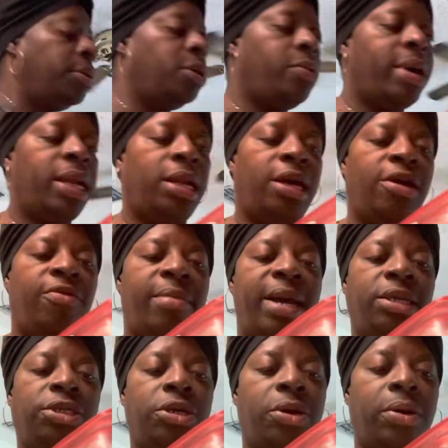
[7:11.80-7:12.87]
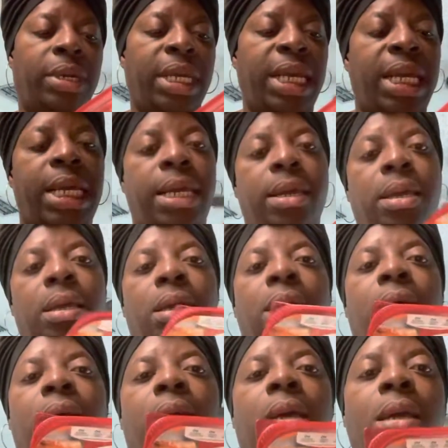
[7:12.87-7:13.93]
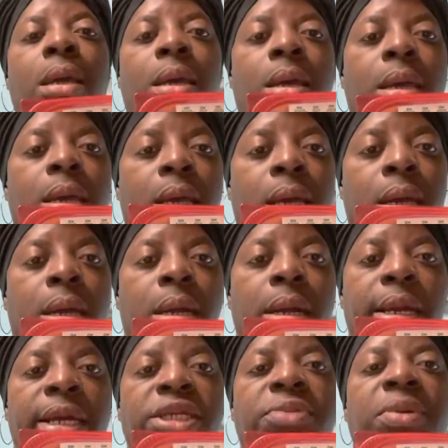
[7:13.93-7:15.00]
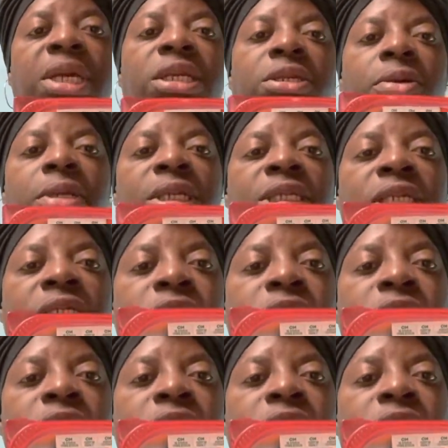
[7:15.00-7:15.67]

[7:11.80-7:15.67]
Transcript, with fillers: know I love my turkey lunch meat, so this is